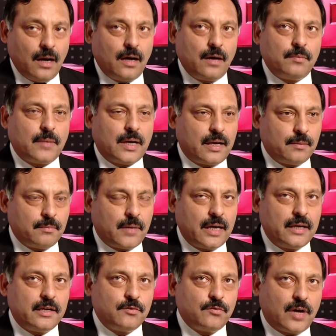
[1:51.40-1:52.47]
uh, my,
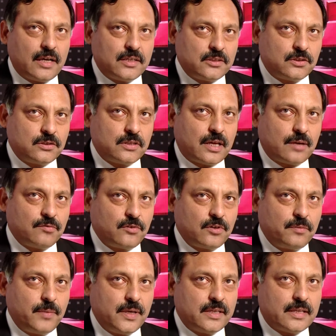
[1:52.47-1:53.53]
my advice to them
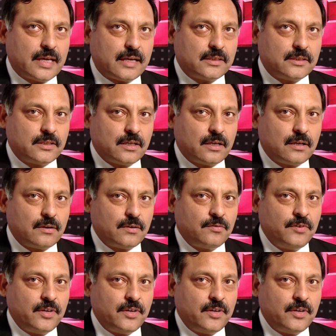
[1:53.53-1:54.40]
would be that uh,